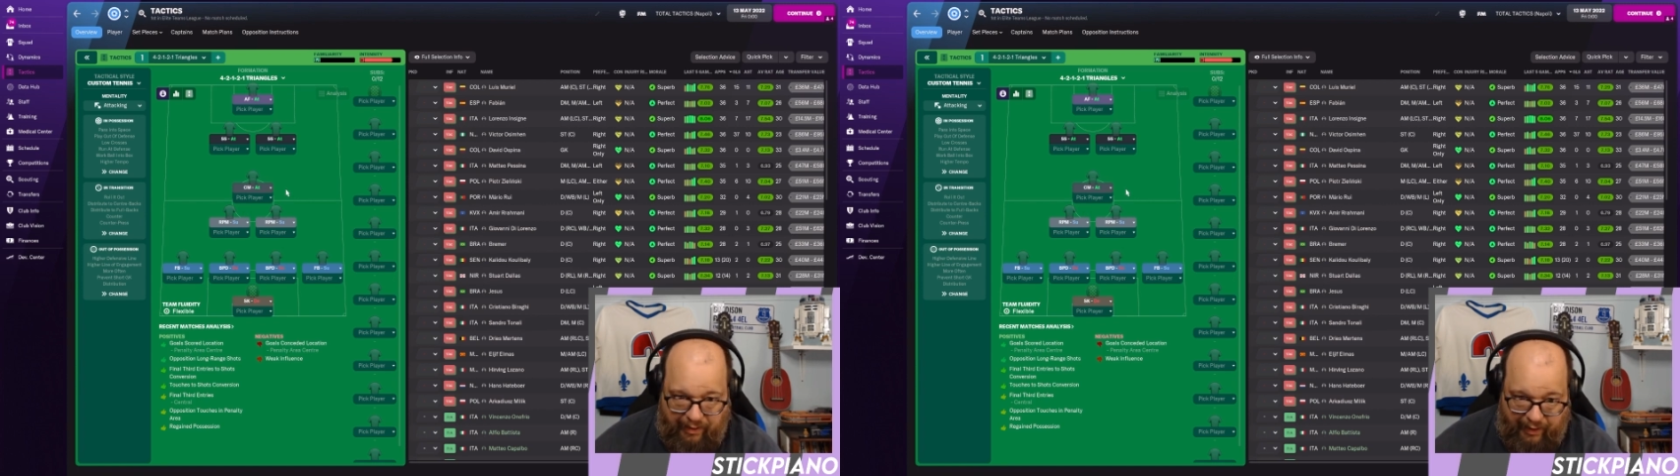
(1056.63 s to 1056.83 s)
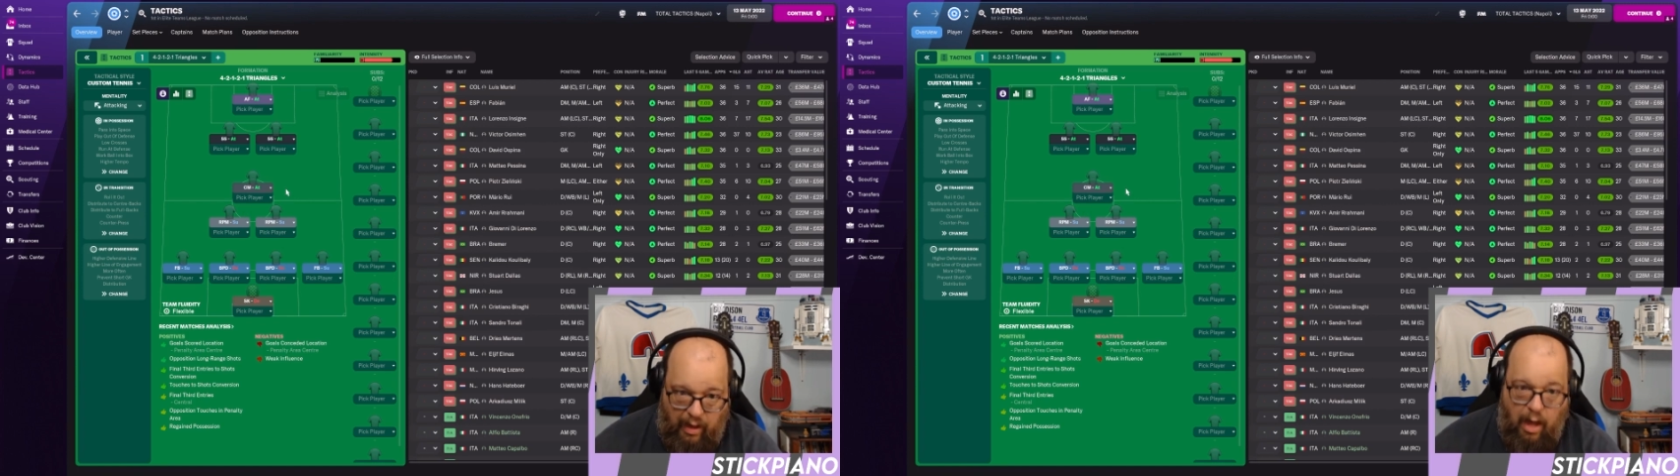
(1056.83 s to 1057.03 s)

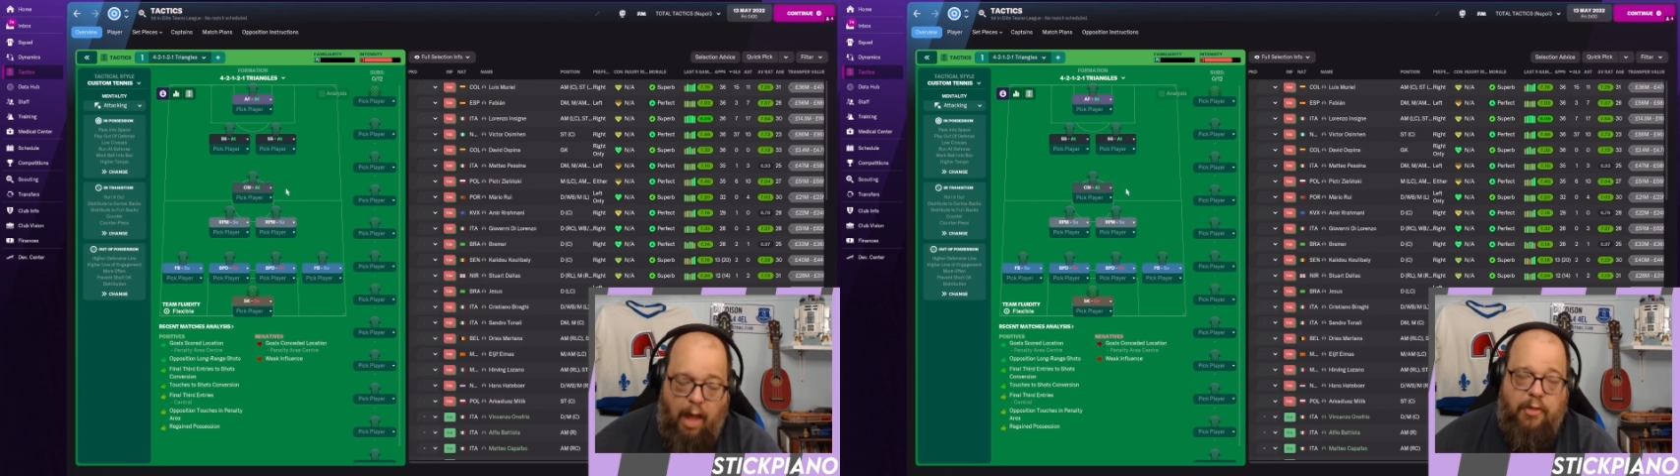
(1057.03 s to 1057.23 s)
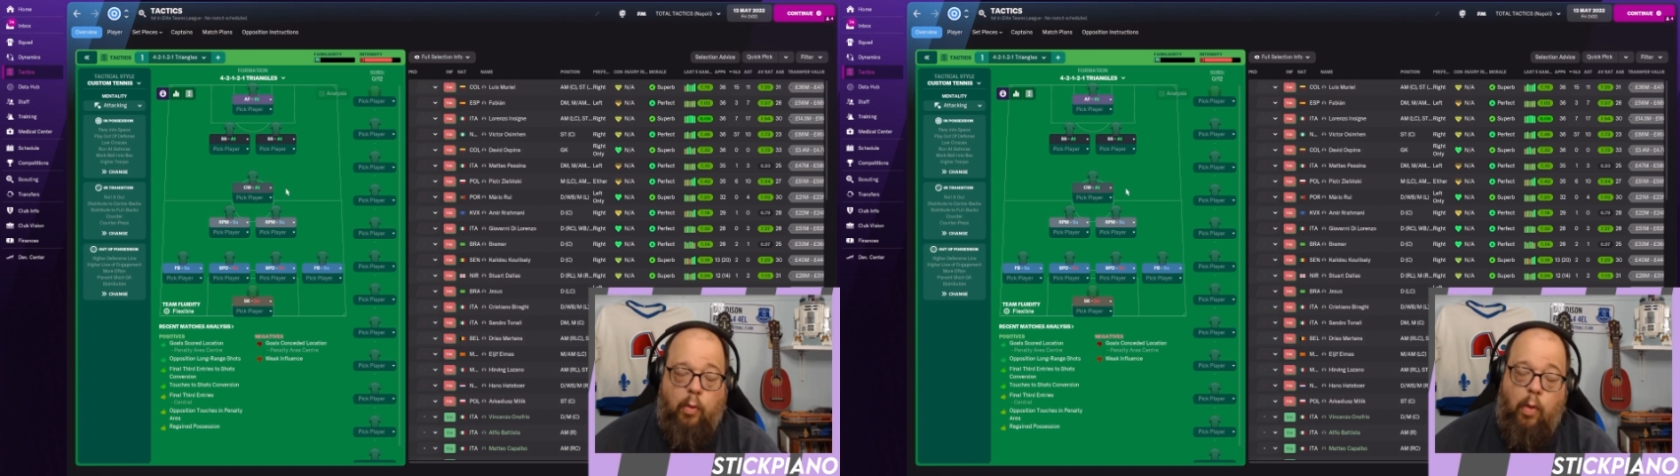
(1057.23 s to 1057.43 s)
Like
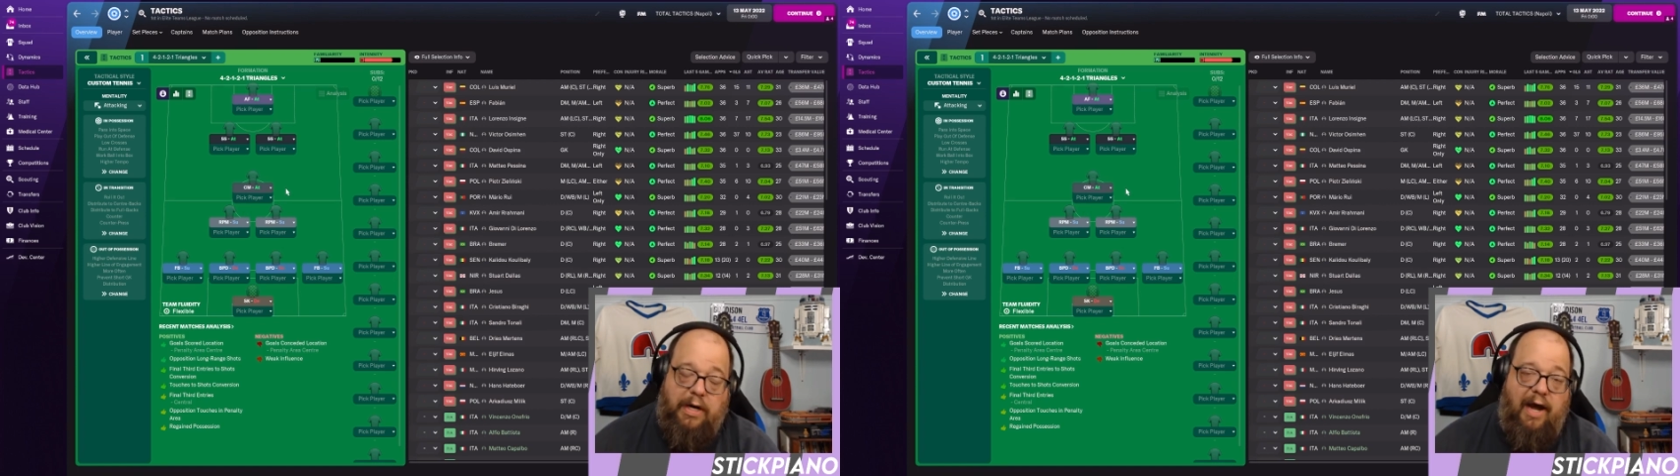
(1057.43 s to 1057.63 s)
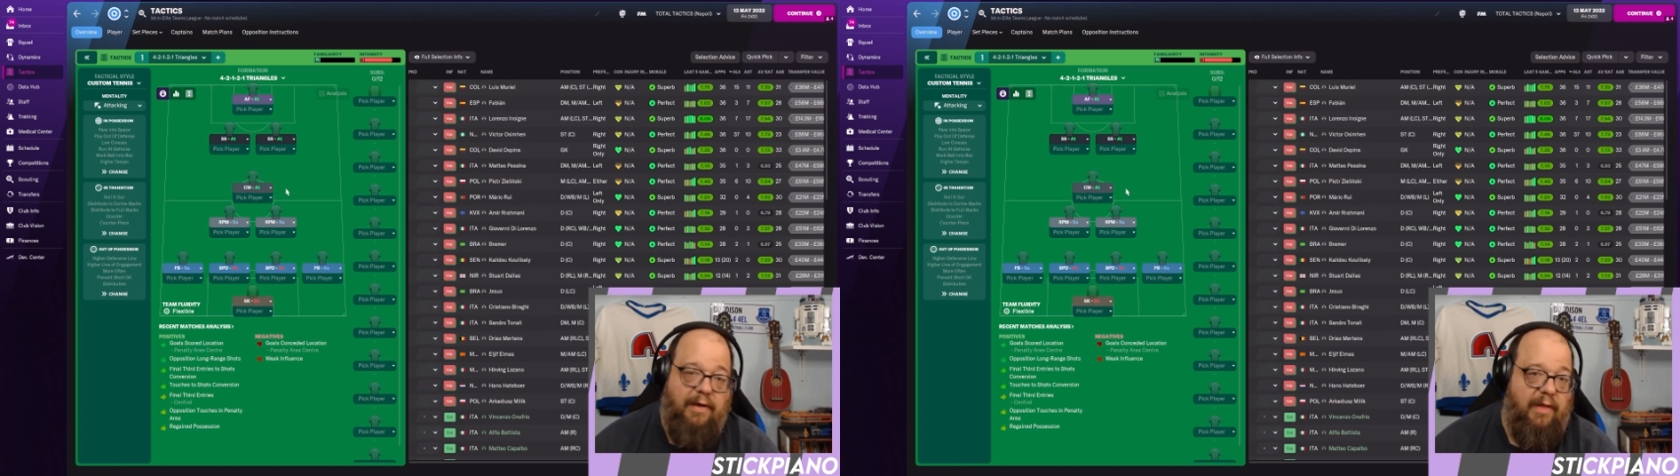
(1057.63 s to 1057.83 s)
the one
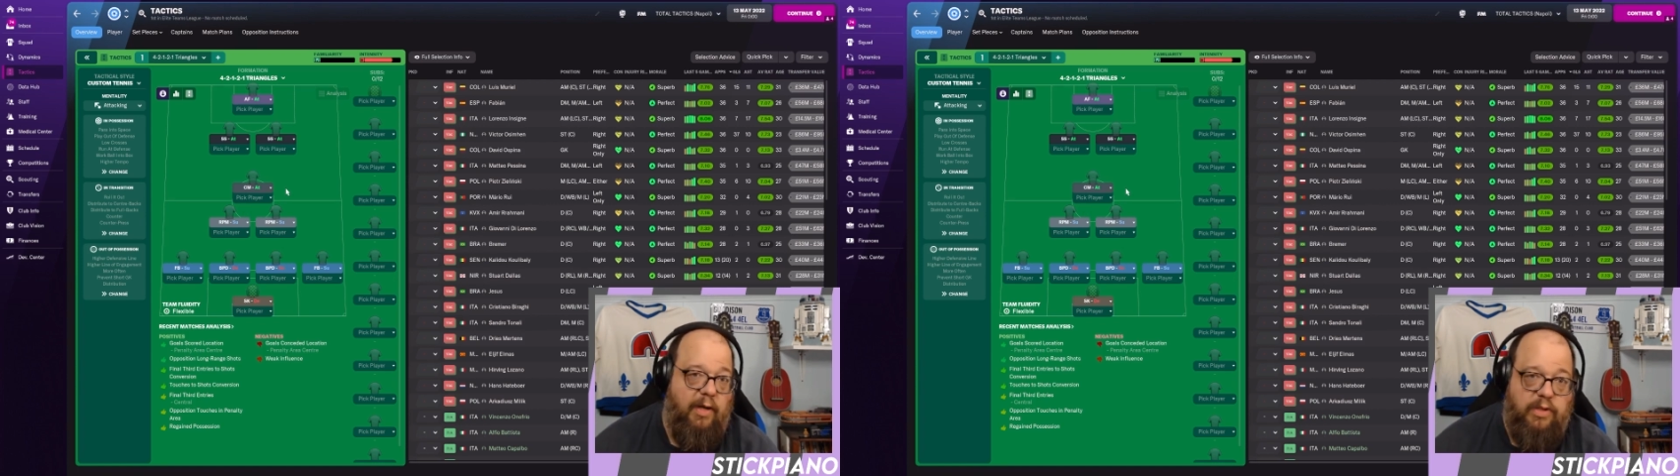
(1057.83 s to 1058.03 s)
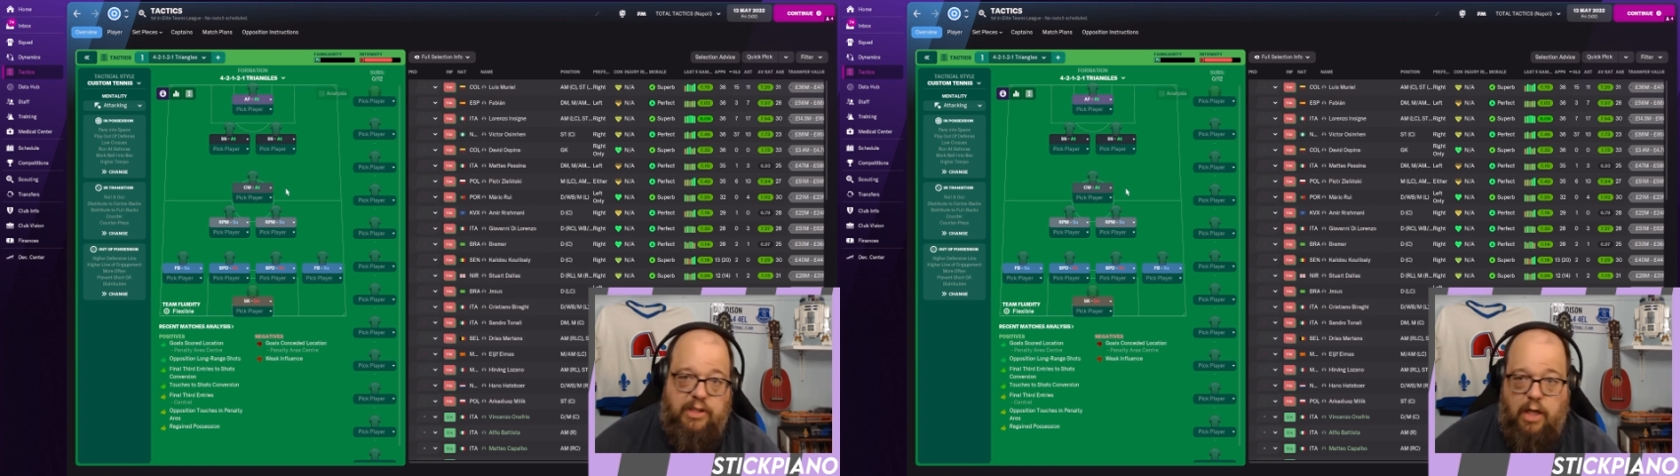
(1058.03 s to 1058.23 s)
highlight
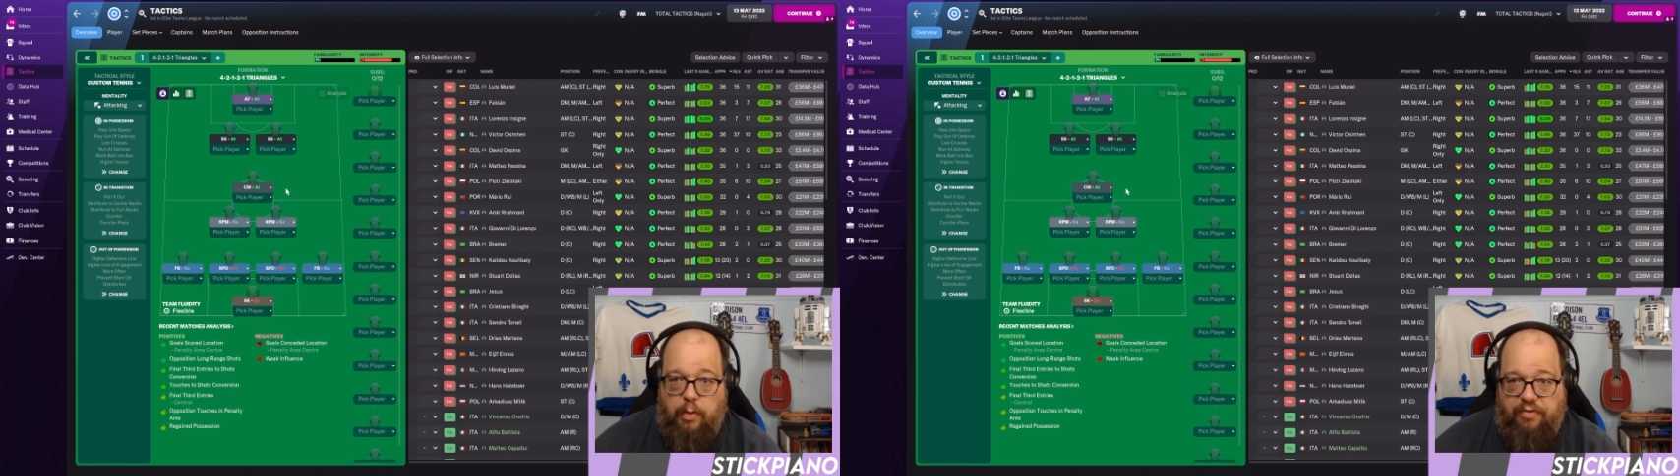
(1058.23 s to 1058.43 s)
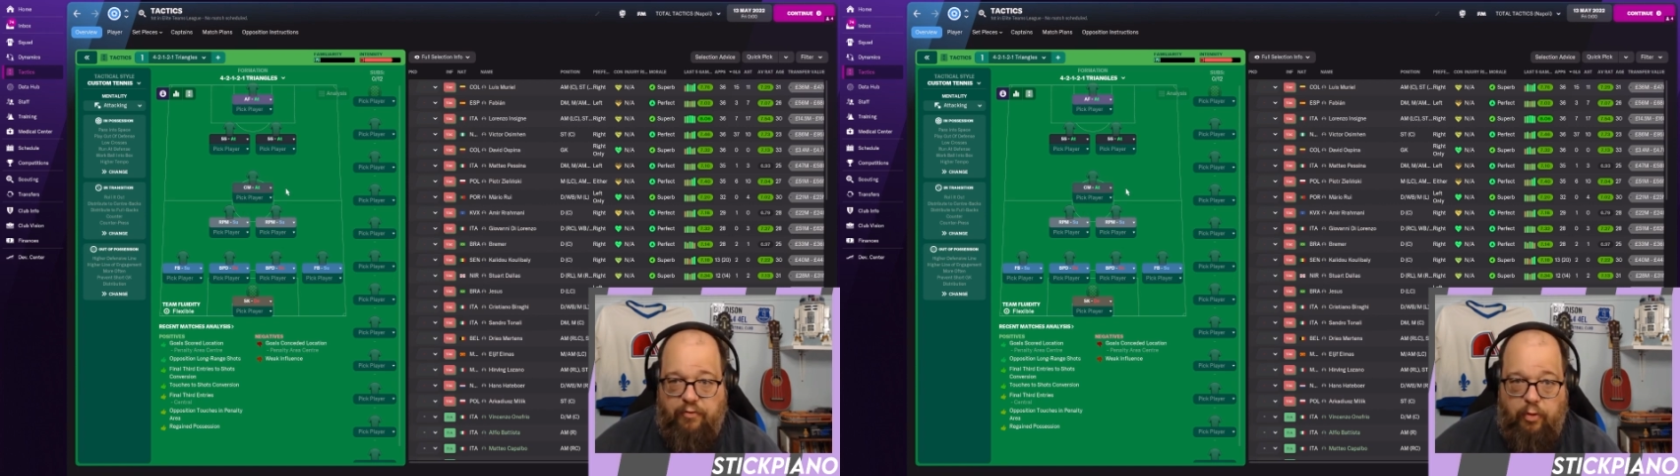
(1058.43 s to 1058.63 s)
we saw
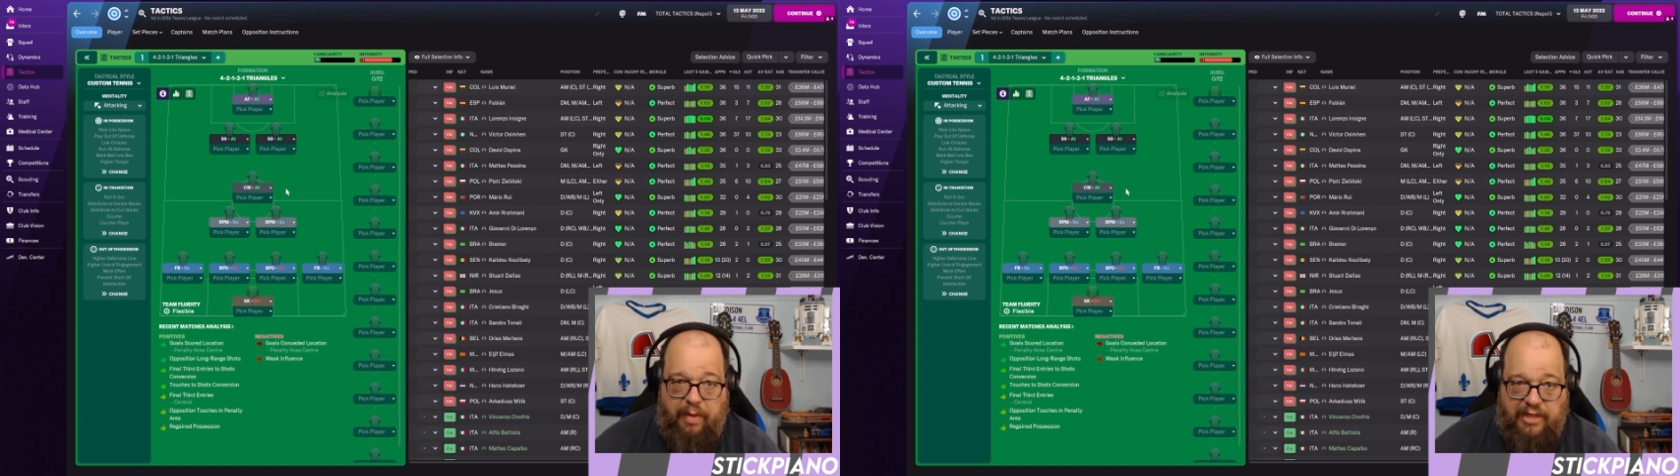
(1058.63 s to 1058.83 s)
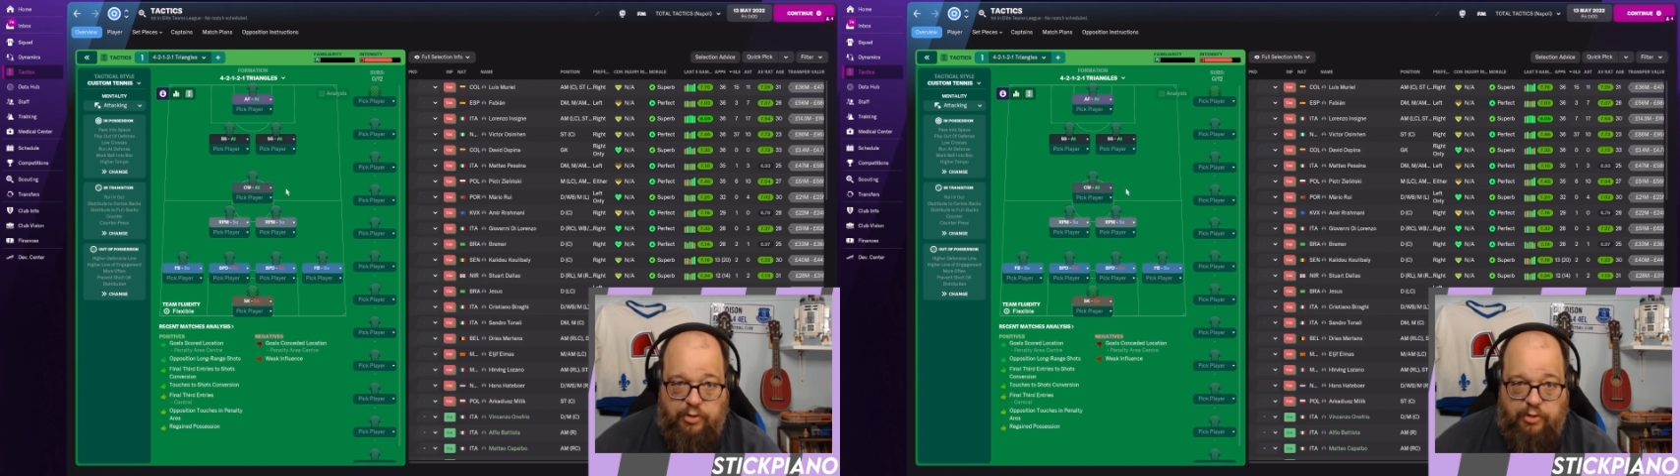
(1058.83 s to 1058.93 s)
with fullbacks